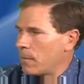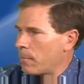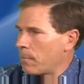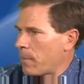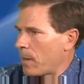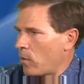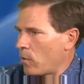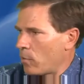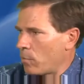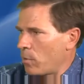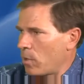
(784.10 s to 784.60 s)
an
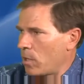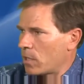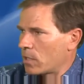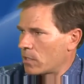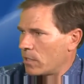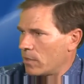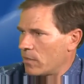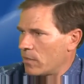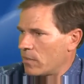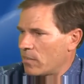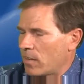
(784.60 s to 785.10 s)
Empower
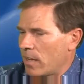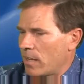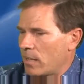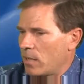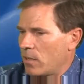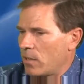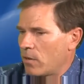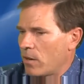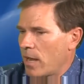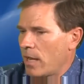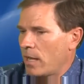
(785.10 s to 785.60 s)
product on the side
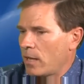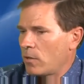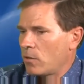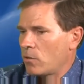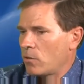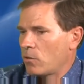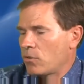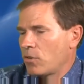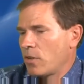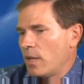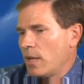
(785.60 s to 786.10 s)
of your
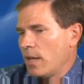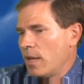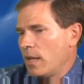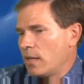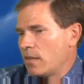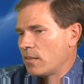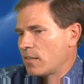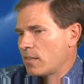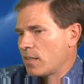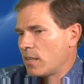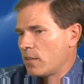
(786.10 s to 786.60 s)
house,
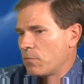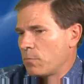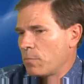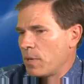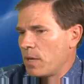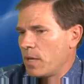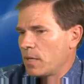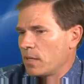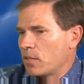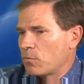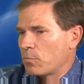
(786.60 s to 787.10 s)
and instead of
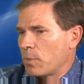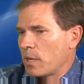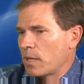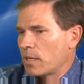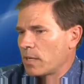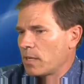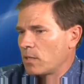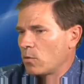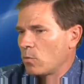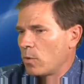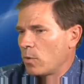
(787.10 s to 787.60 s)
paying us by
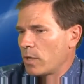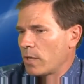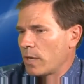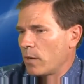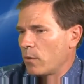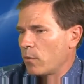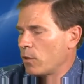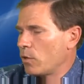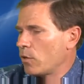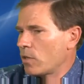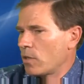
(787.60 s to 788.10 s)
kilowatt
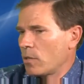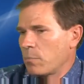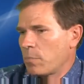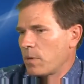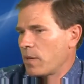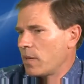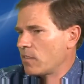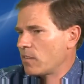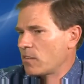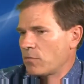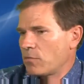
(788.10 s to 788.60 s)
hour, you're going to
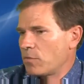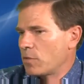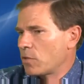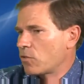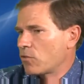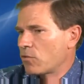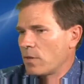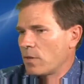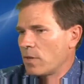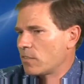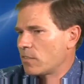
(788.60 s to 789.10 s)
pay us a
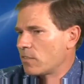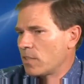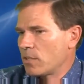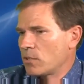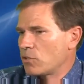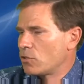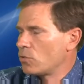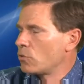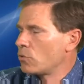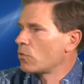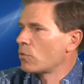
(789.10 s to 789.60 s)
fixed rate, say
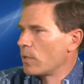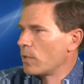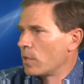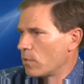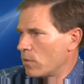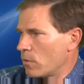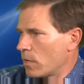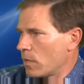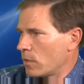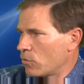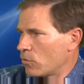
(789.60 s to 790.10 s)

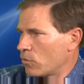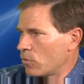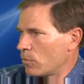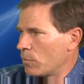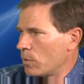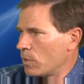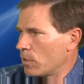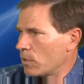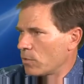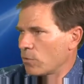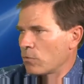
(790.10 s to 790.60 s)
$200-300 a
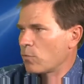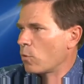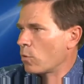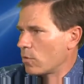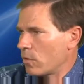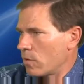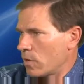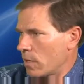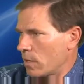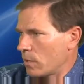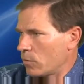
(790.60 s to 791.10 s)
month or
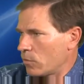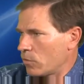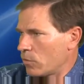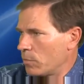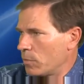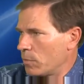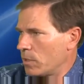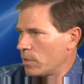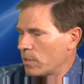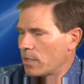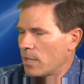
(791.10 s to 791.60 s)
$400 a
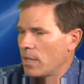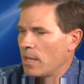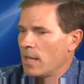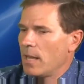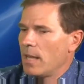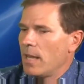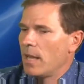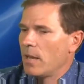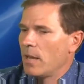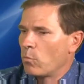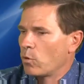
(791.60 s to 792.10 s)
month,
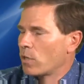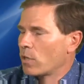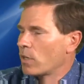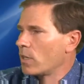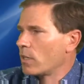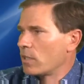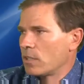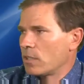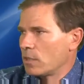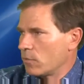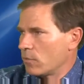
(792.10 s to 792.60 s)
and we're
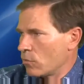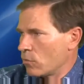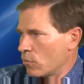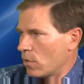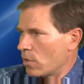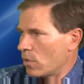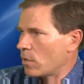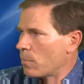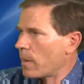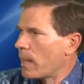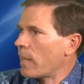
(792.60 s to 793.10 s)
going to deliver
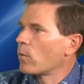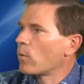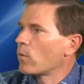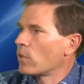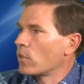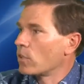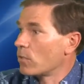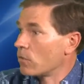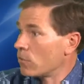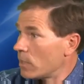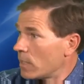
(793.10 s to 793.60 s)
all the power
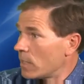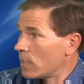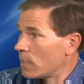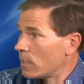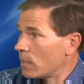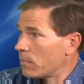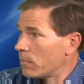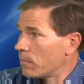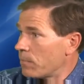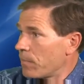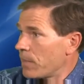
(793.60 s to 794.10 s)
that you need.
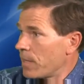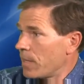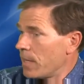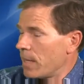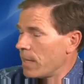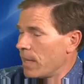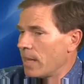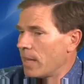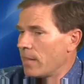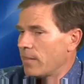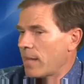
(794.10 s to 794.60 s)

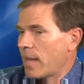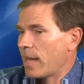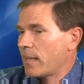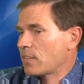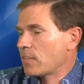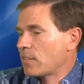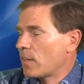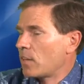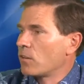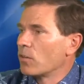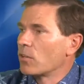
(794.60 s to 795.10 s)
And
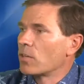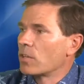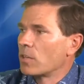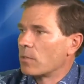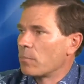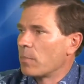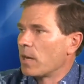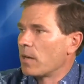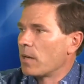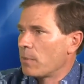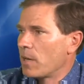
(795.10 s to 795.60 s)
that's how you're going
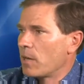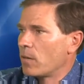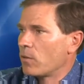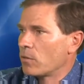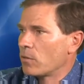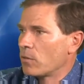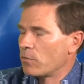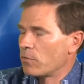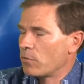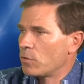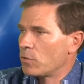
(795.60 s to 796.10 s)
to buy
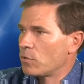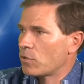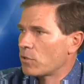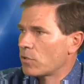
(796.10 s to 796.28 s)
power in the future.